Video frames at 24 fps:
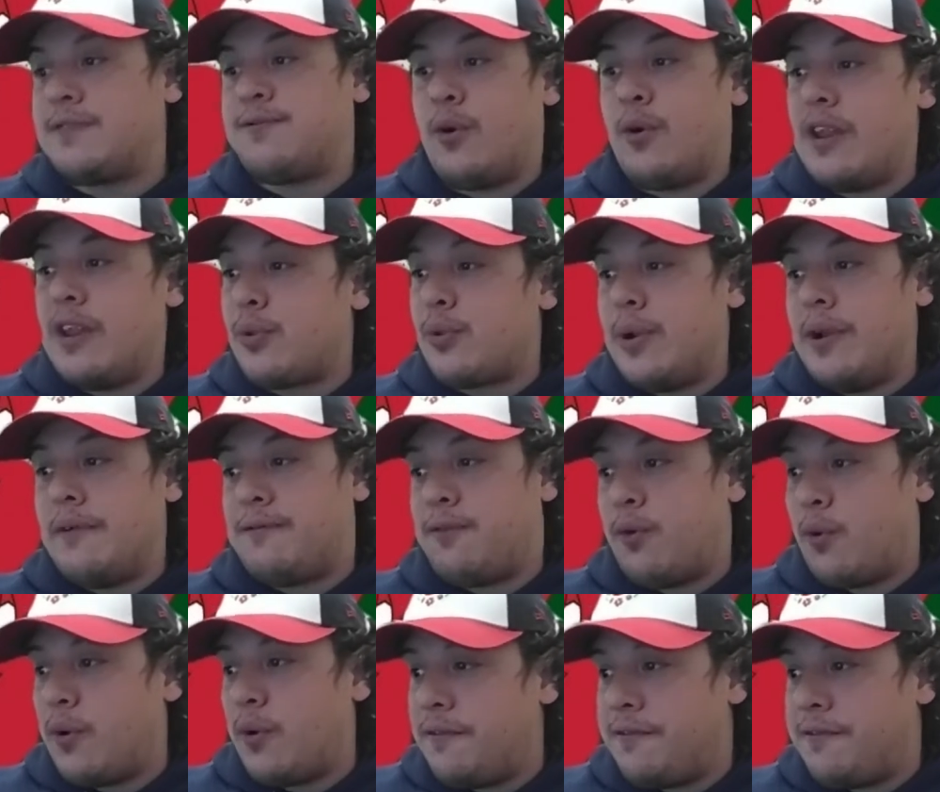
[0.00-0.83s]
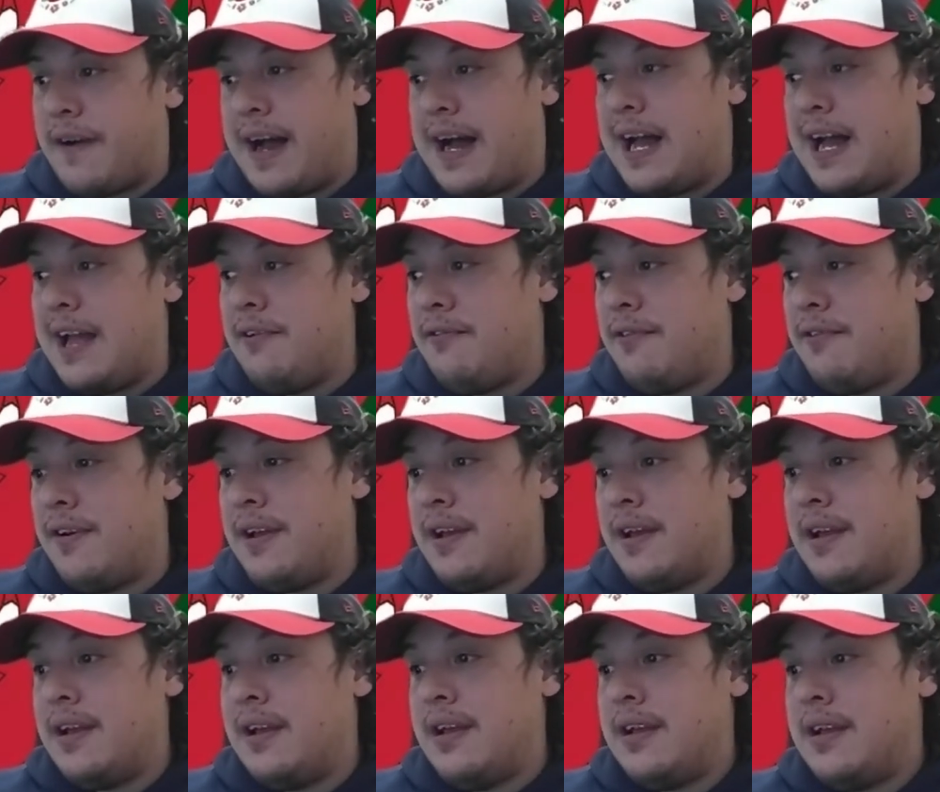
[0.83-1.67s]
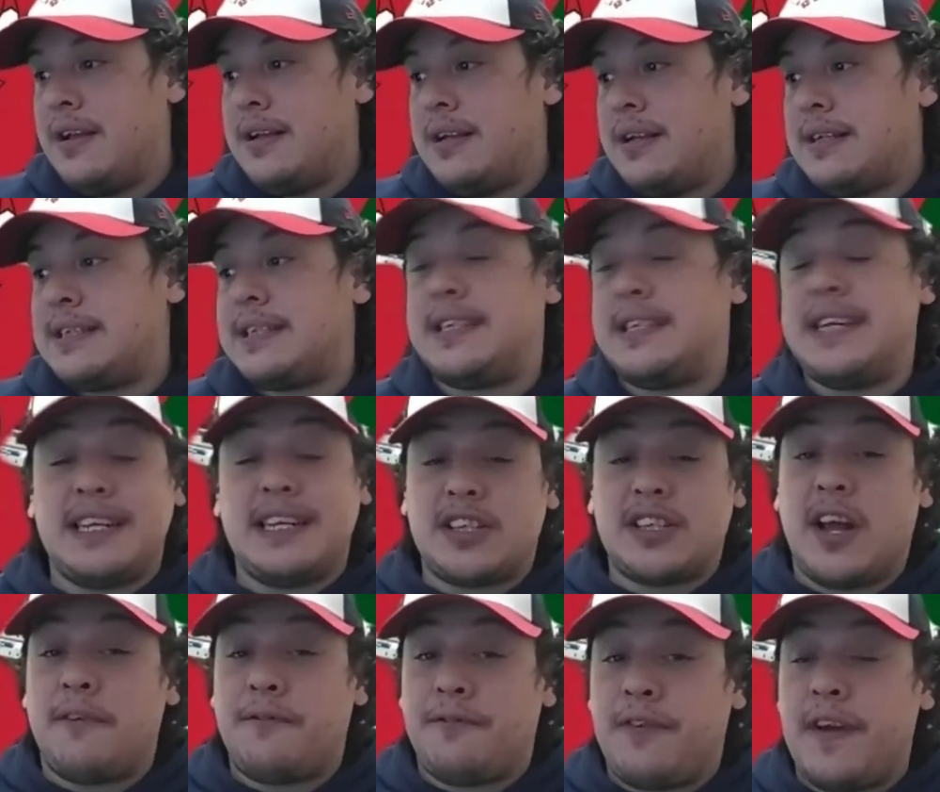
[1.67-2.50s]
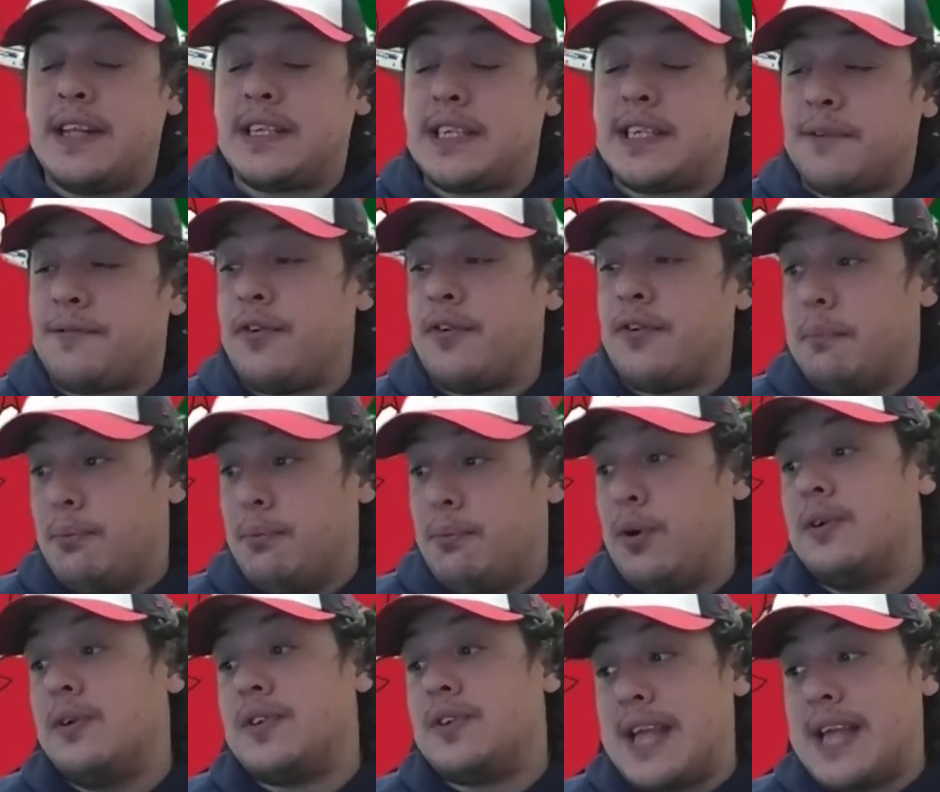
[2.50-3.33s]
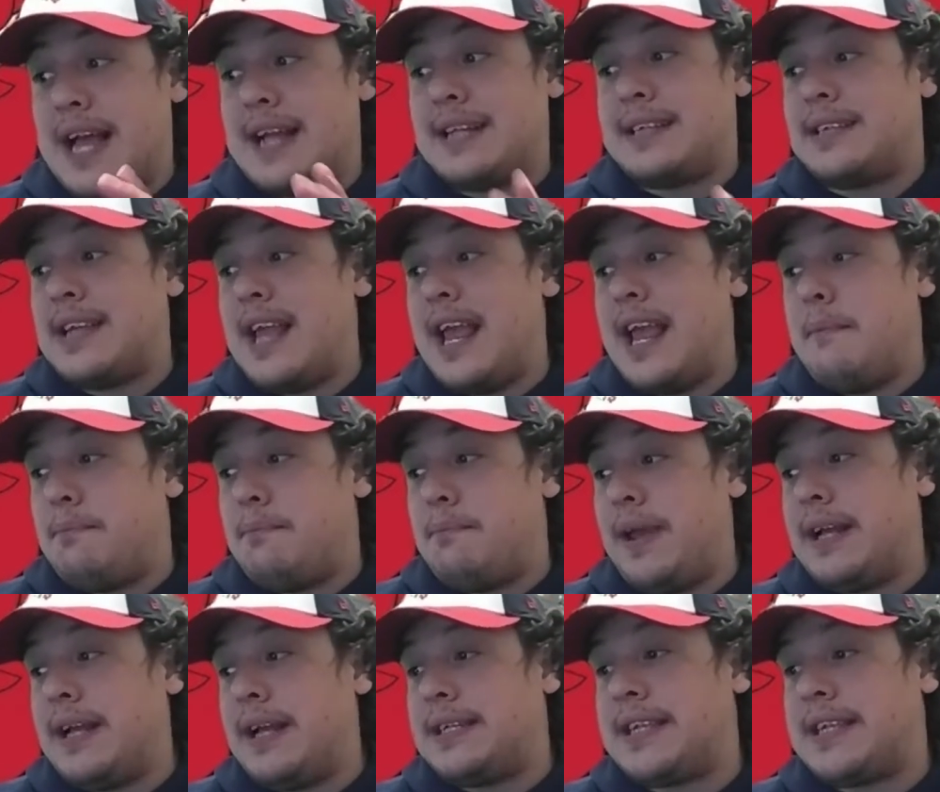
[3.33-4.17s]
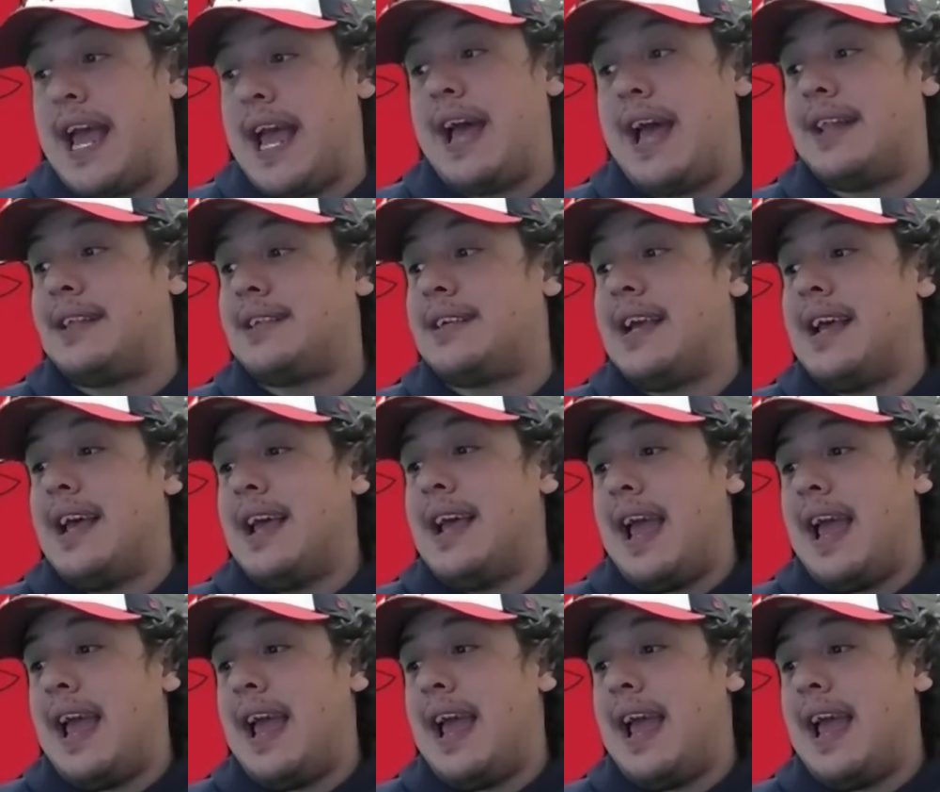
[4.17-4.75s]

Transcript: 43 to 45. 6 offensive for the Bulls. That's a big stat.